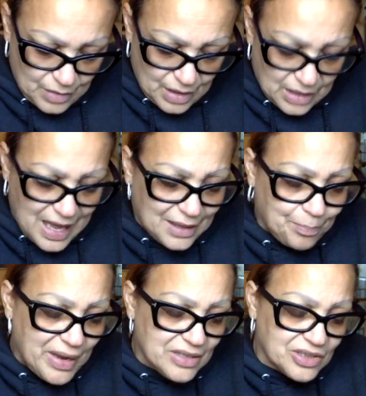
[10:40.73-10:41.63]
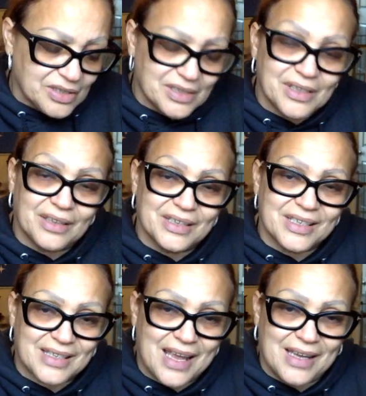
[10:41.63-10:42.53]
A lot of patience and
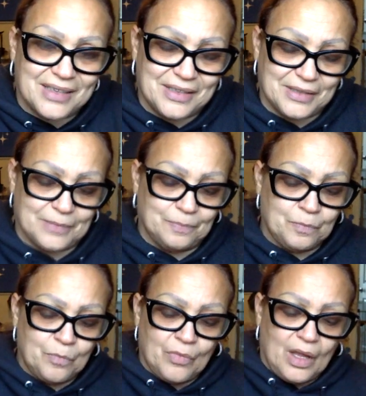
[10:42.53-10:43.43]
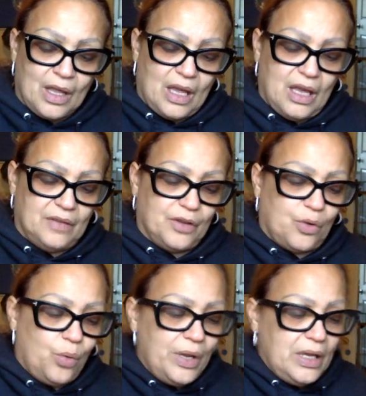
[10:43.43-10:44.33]
understanding. And the
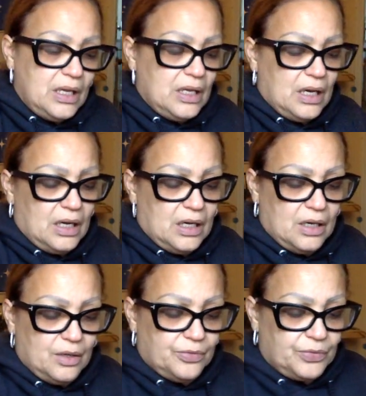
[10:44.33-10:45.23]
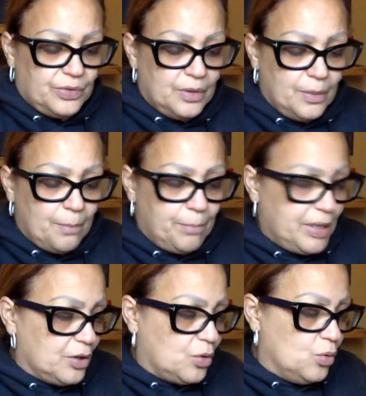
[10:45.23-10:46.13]
Queen of
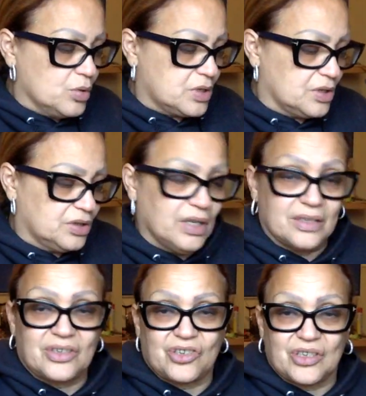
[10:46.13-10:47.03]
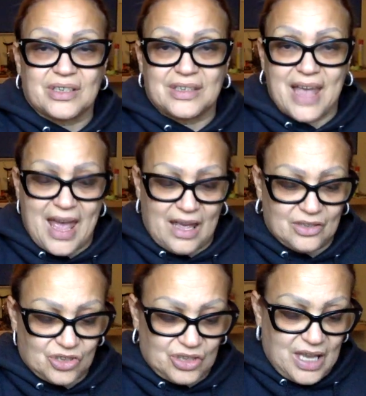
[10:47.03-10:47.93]
Pentacles does just
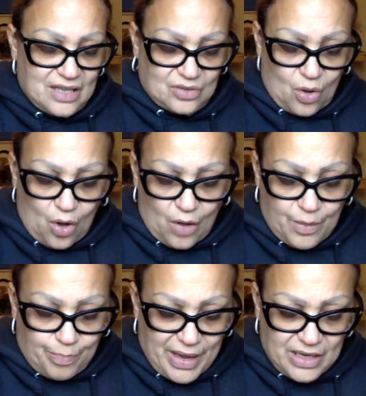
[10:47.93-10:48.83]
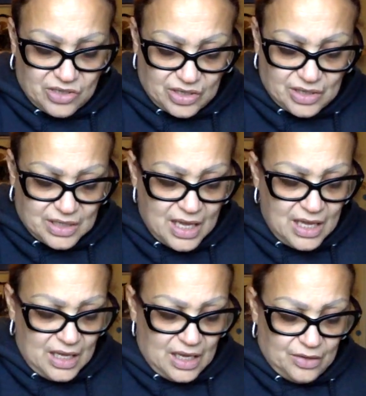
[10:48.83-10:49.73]
that. She has all the patience
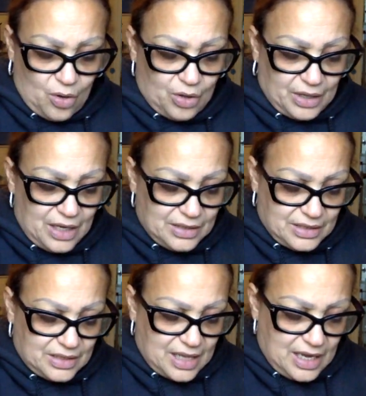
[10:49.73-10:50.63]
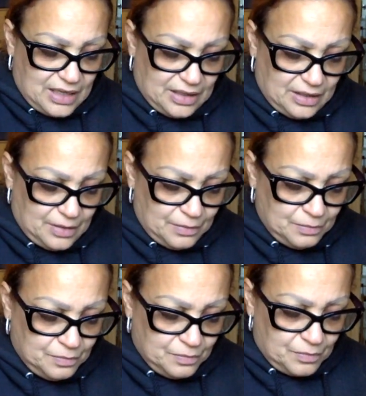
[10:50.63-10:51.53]
and all the understanding
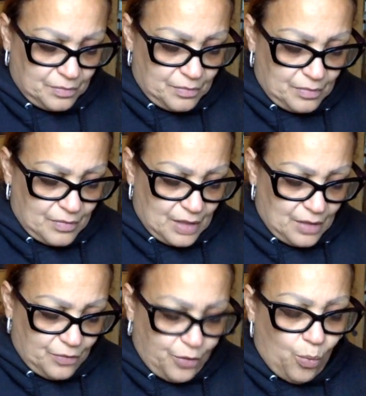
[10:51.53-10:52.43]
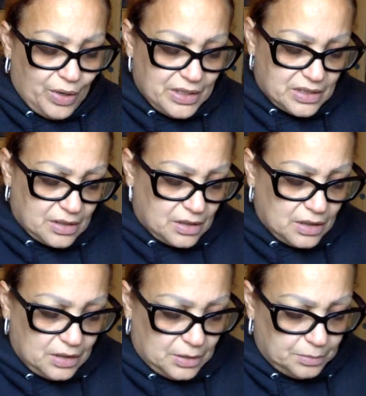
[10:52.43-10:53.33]
for what is to
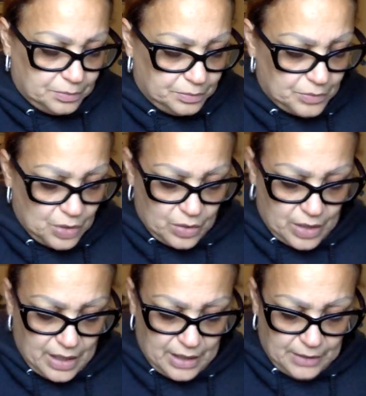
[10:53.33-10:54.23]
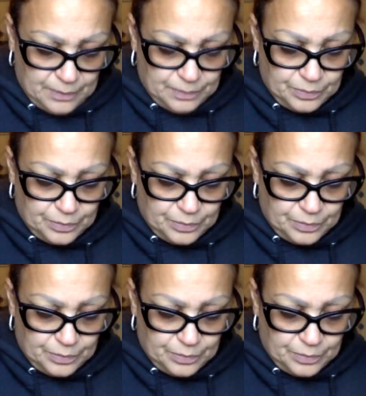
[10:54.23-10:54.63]
come. Okay?